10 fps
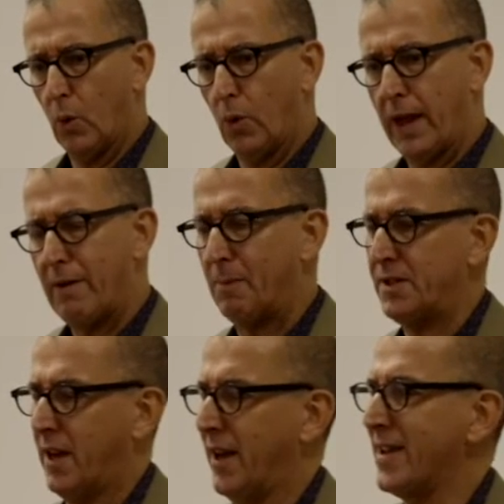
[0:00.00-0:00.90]
They
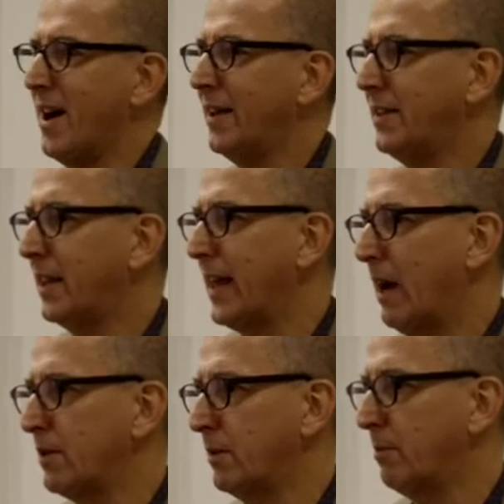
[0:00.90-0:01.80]
represented
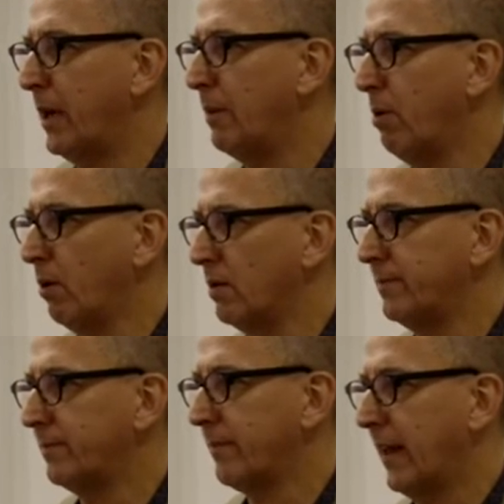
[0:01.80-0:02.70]
90,000 people.
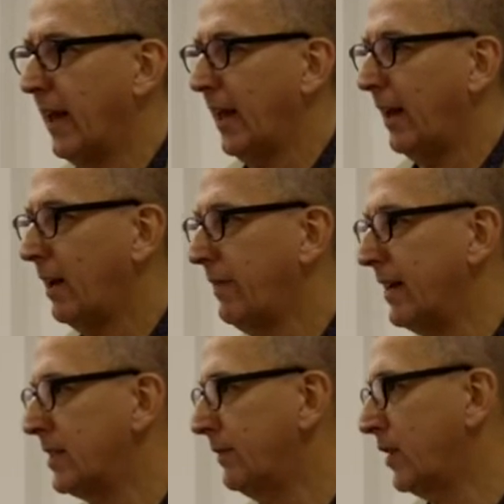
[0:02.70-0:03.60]
In
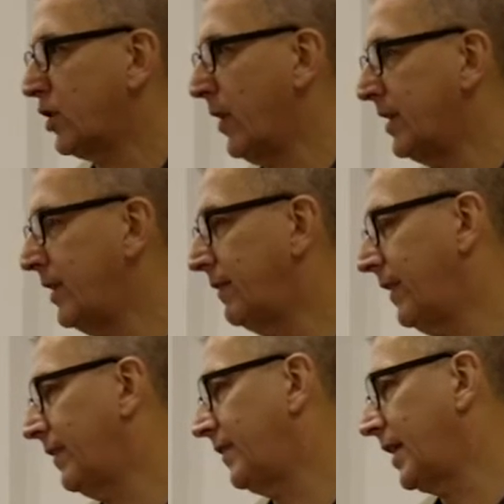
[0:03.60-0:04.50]
advance of the
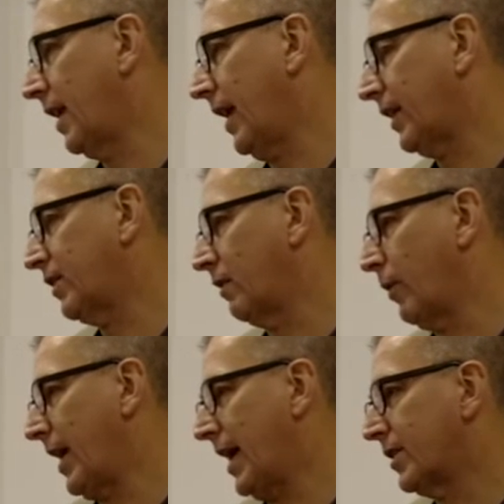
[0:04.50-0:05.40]
2015 election,
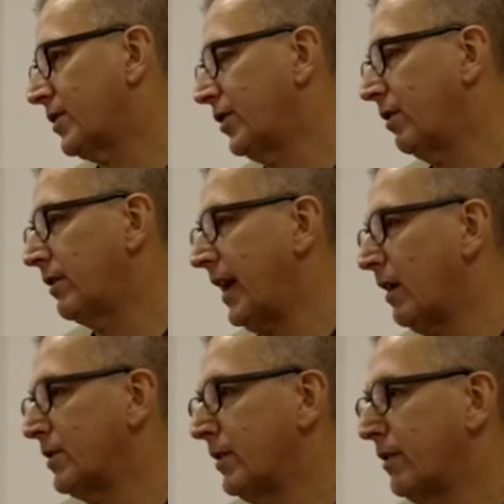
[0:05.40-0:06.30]
we had
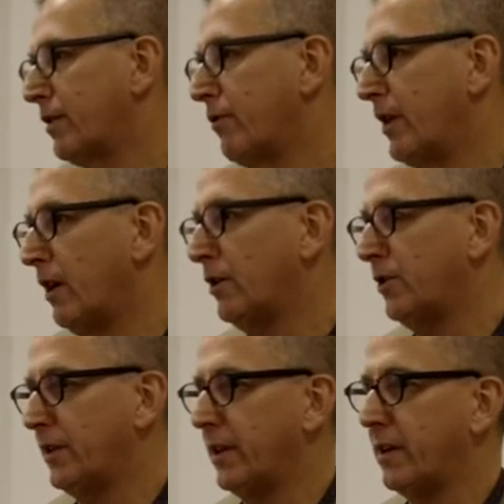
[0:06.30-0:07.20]

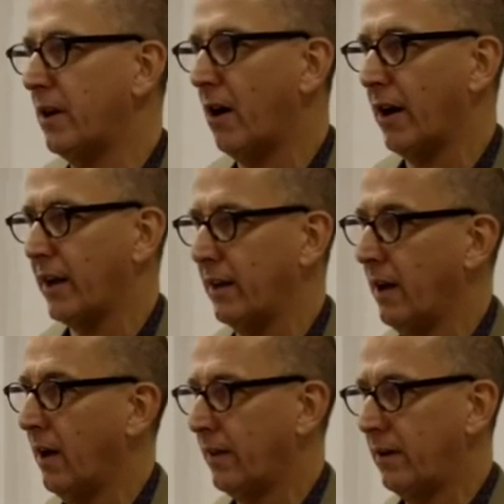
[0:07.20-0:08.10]
2,309.
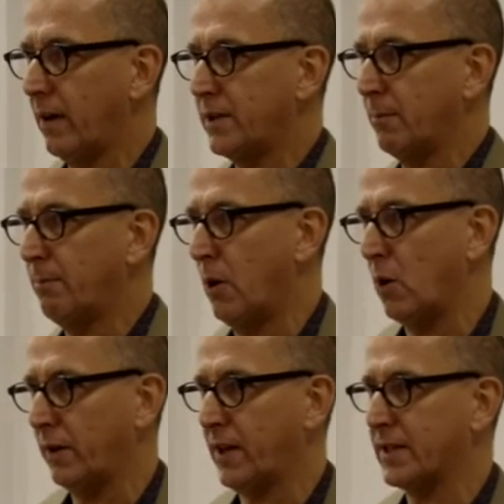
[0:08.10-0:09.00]
The nine's
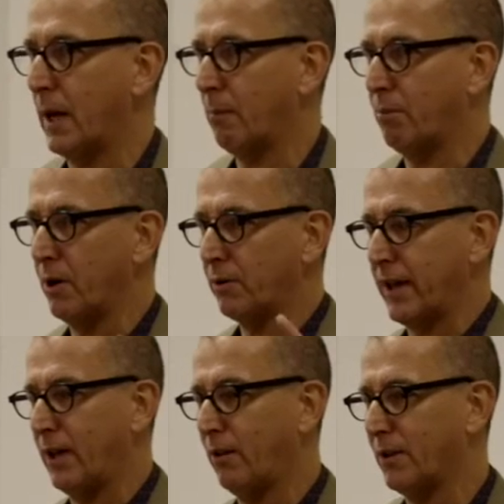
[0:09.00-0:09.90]
important because that broke the
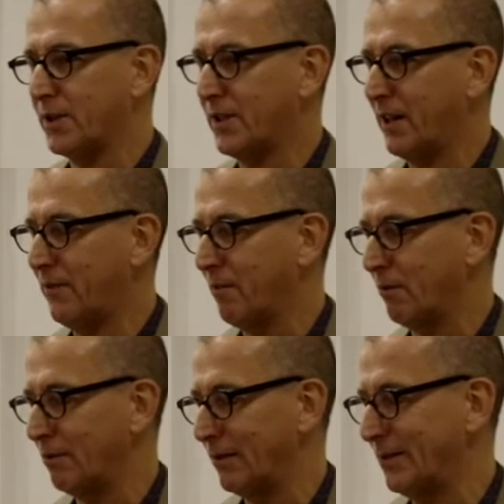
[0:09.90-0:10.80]
health and safety
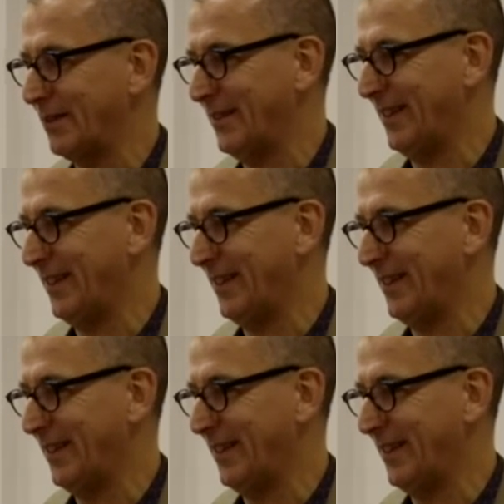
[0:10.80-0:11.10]
rules.